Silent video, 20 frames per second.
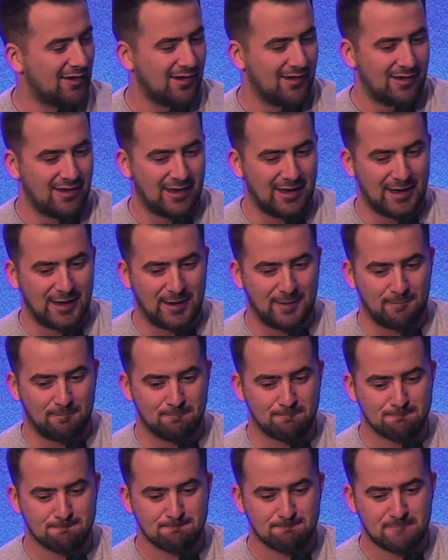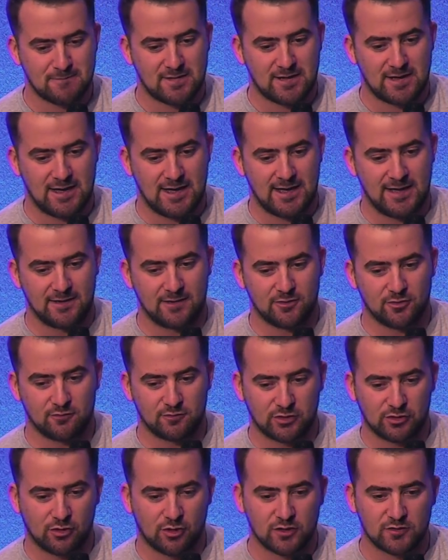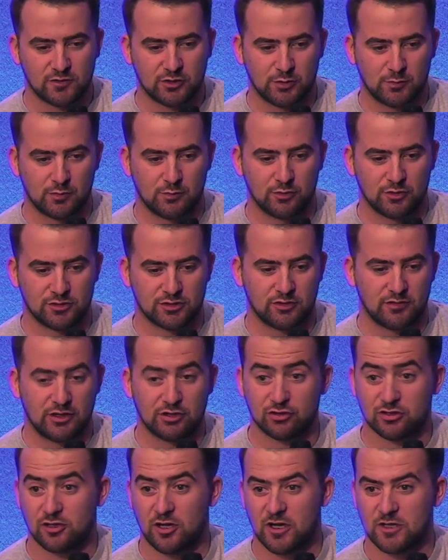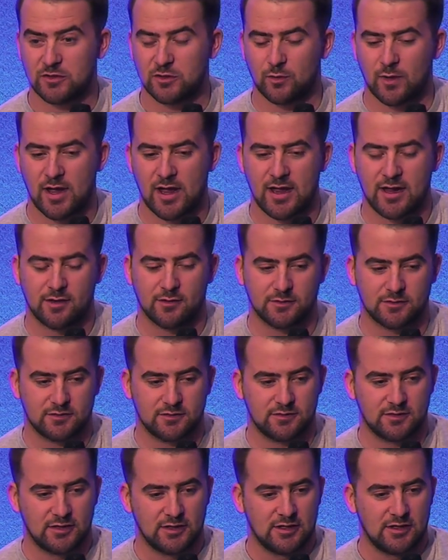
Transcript: Um, and over the course of a couple of months, I really just lost my way. I was,